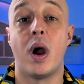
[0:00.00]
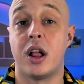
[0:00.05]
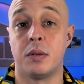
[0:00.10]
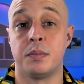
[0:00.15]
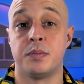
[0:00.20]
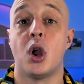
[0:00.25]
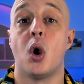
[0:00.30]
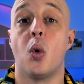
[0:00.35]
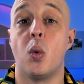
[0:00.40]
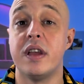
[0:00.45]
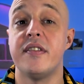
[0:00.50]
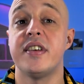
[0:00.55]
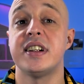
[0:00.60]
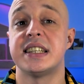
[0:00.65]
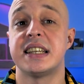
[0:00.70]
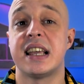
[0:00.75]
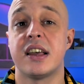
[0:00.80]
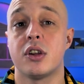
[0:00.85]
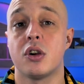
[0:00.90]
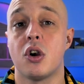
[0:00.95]
Well, weaving
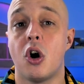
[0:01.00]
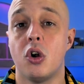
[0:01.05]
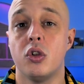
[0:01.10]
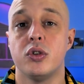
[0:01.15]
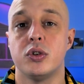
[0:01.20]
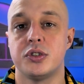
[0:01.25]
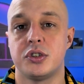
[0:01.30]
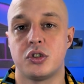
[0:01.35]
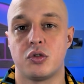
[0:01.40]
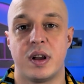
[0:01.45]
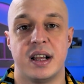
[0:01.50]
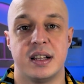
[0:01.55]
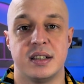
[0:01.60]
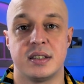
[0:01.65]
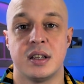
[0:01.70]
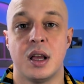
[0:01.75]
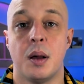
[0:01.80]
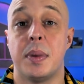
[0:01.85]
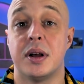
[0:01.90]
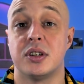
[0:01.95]
together all those
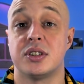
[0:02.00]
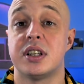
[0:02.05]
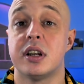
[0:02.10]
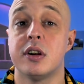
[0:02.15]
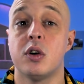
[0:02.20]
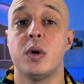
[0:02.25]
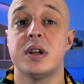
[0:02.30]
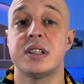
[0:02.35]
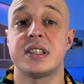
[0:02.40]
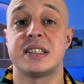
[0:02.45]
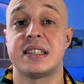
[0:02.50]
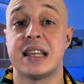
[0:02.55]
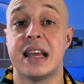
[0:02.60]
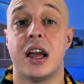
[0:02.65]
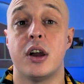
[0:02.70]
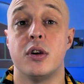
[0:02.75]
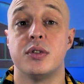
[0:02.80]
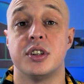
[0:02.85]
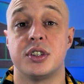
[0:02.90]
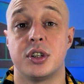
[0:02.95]
threads, Balcerowicz
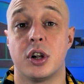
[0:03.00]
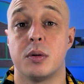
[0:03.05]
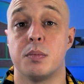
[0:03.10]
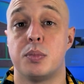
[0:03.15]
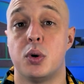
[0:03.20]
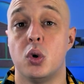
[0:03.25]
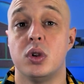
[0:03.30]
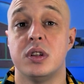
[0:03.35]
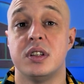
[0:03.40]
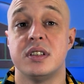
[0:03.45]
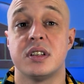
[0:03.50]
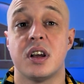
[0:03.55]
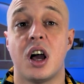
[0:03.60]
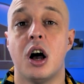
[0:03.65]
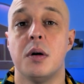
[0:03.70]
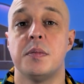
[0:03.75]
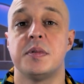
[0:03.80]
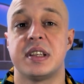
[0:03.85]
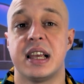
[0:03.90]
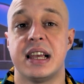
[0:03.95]
set out to turn Poland
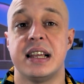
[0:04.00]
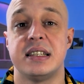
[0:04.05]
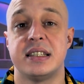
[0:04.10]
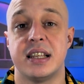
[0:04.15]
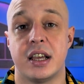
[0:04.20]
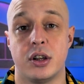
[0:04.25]
upside